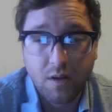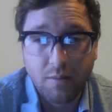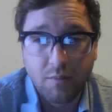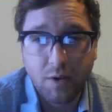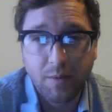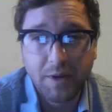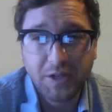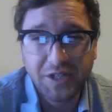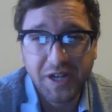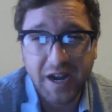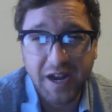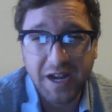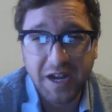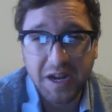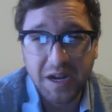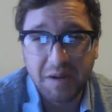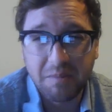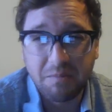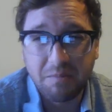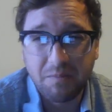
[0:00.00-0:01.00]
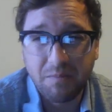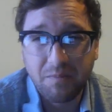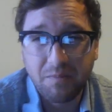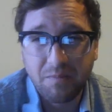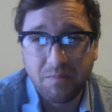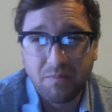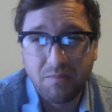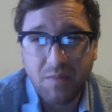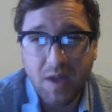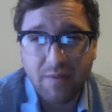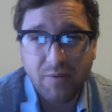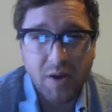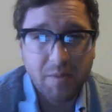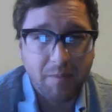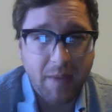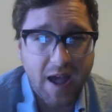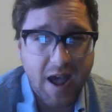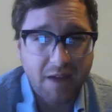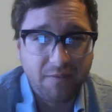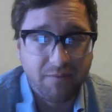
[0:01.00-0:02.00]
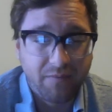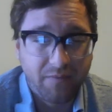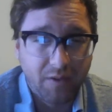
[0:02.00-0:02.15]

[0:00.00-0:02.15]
pretty much any every bad